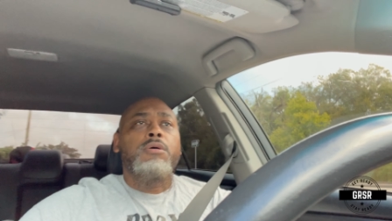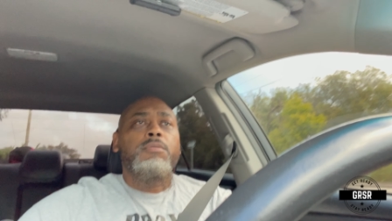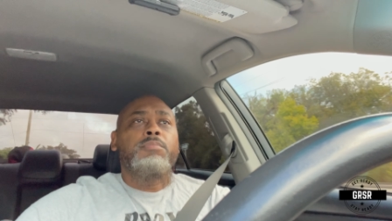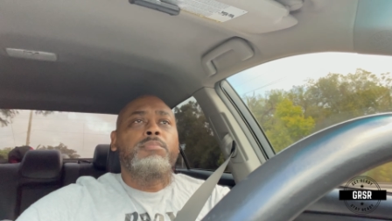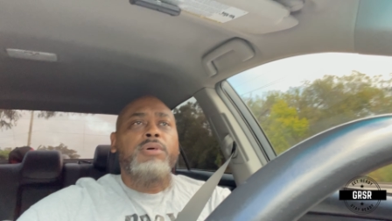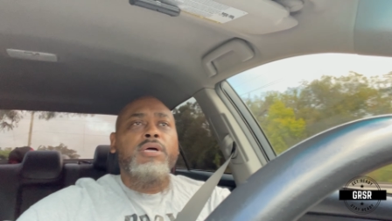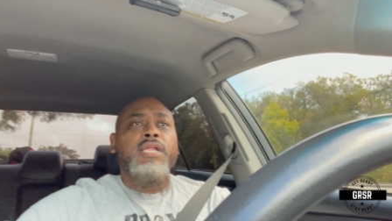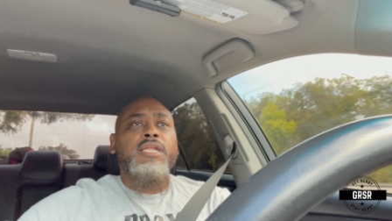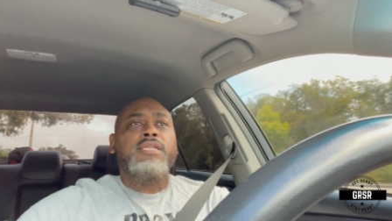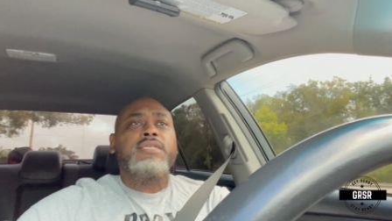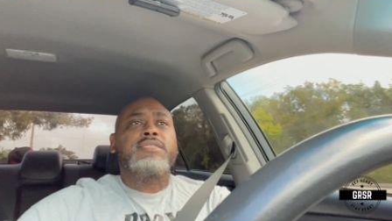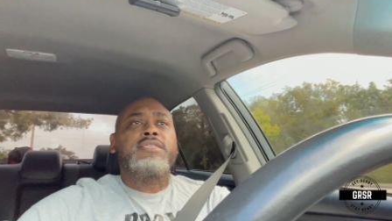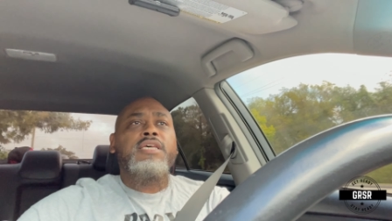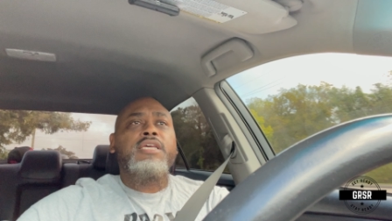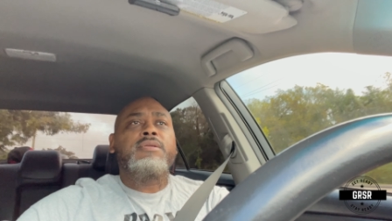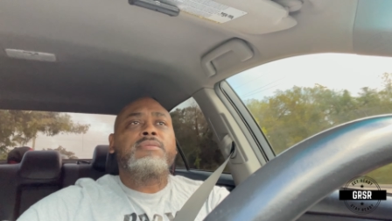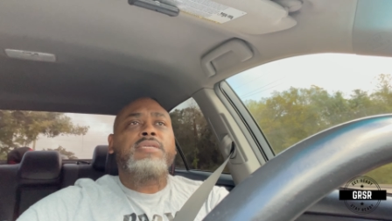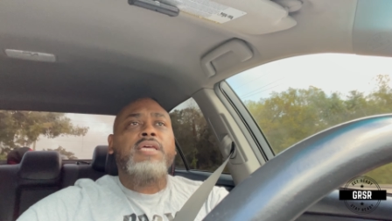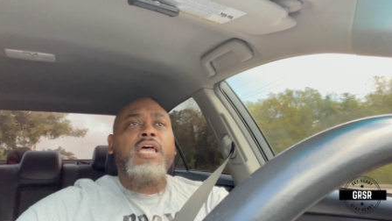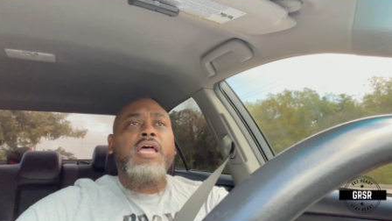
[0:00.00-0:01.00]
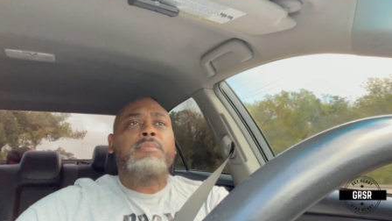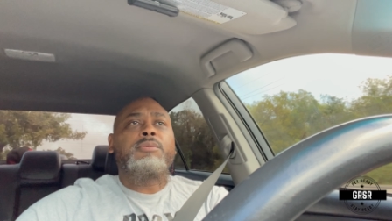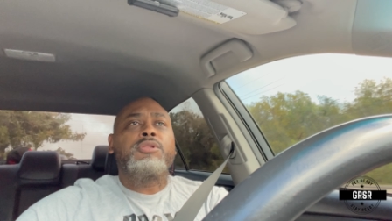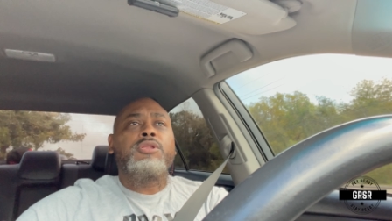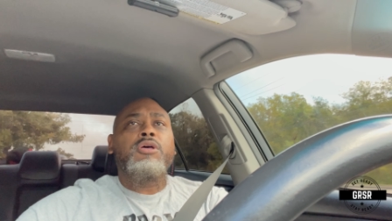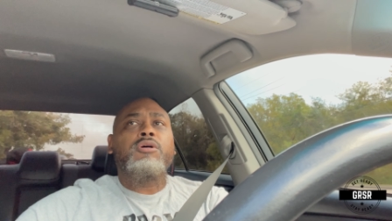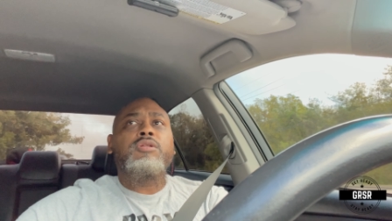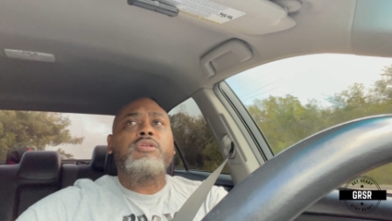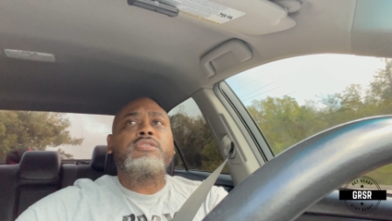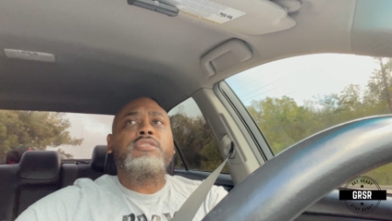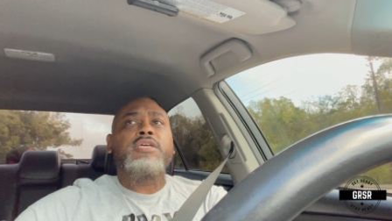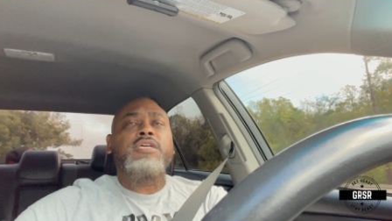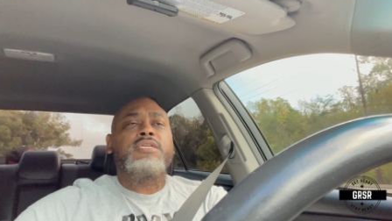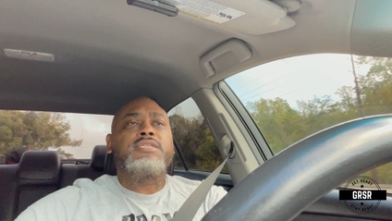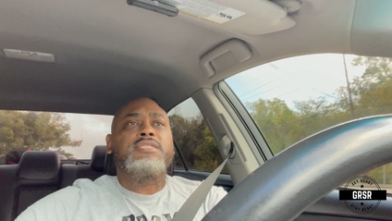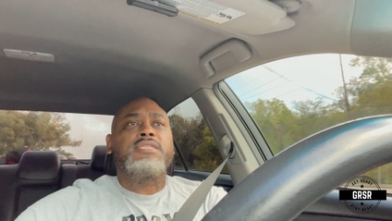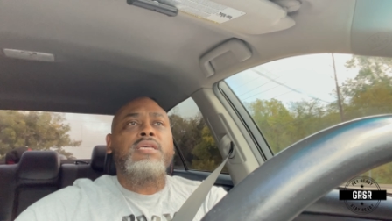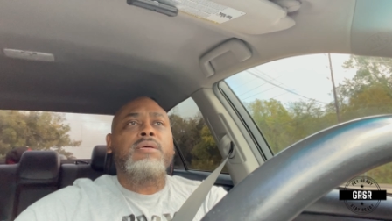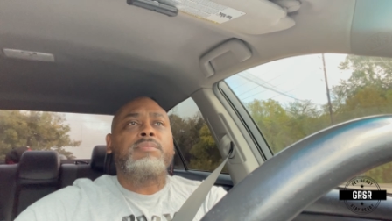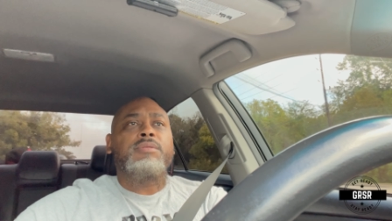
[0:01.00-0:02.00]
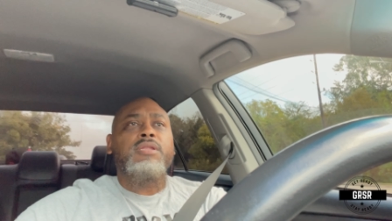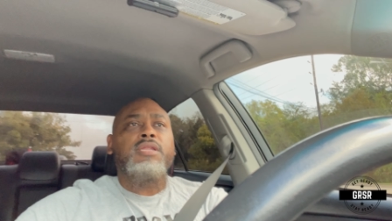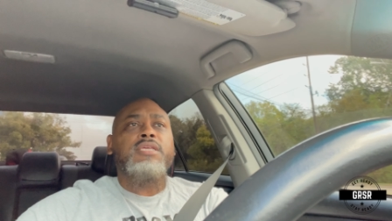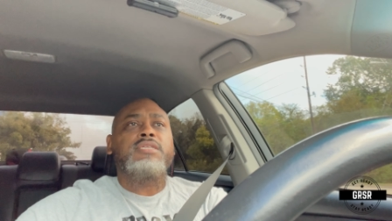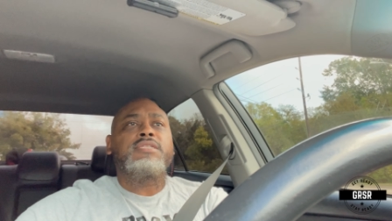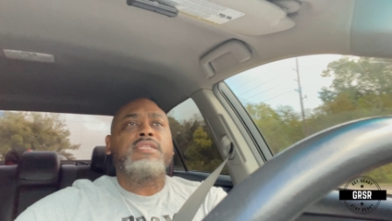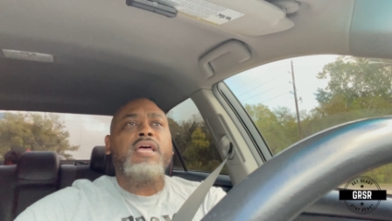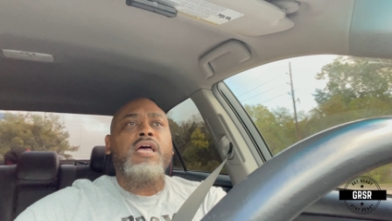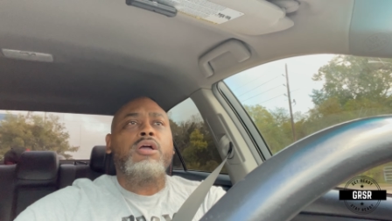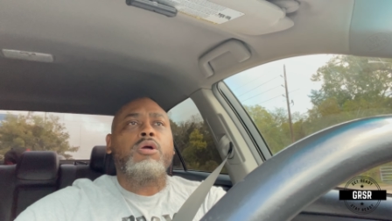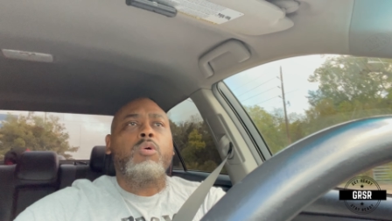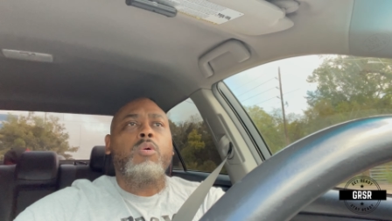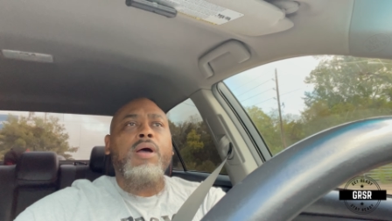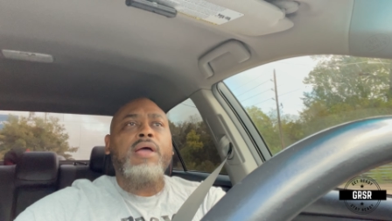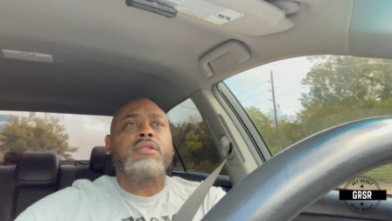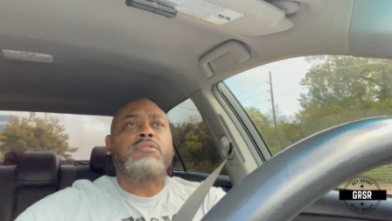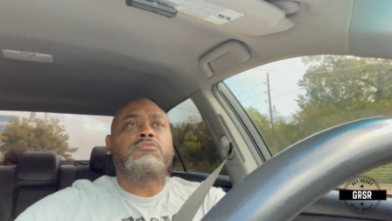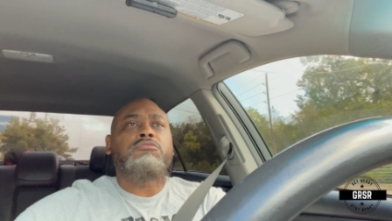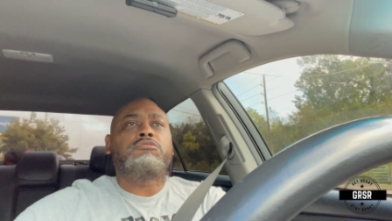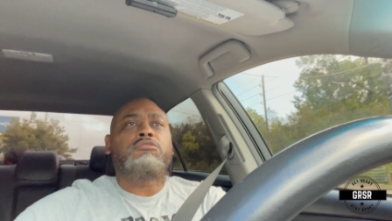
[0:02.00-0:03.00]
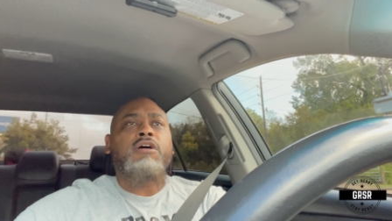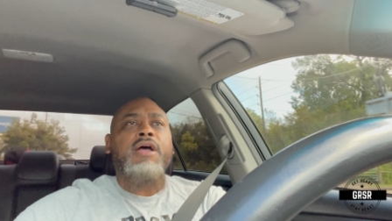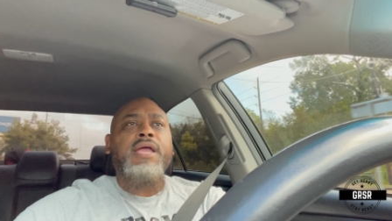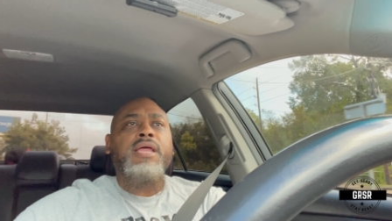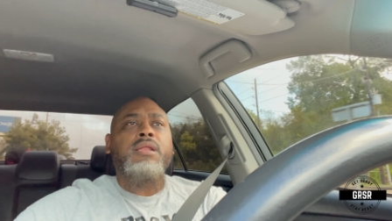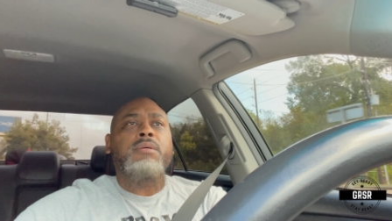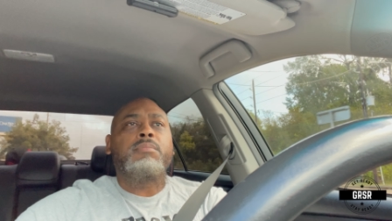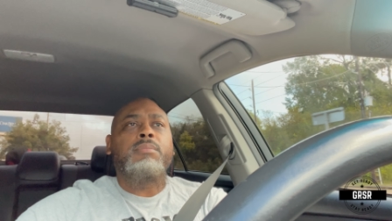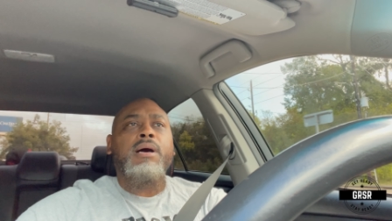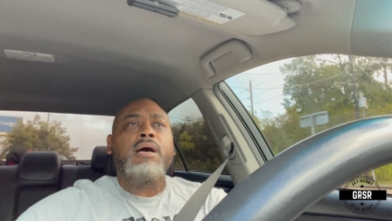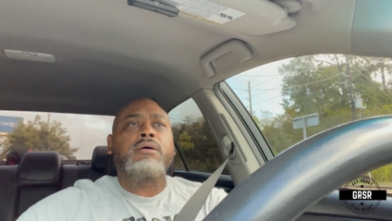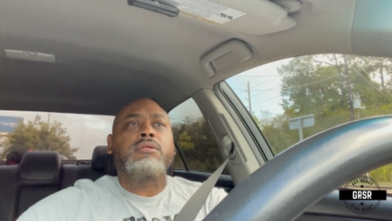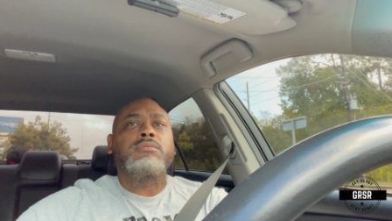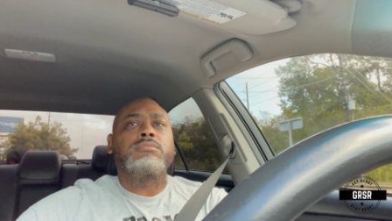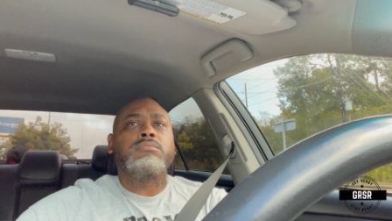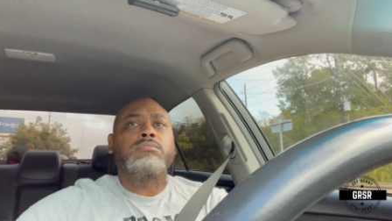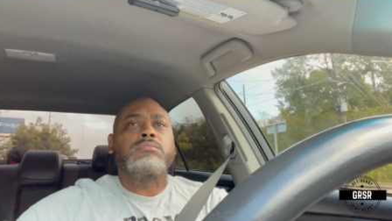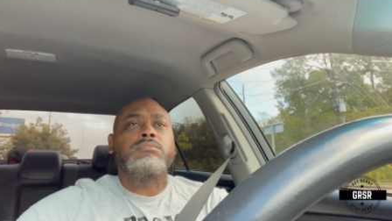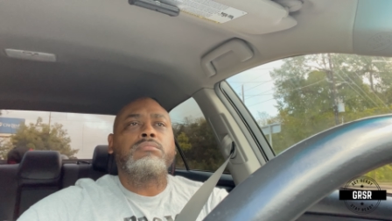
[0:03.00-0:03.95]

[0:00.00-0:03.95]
But at the same time, you notice there's something that's not quite right about them.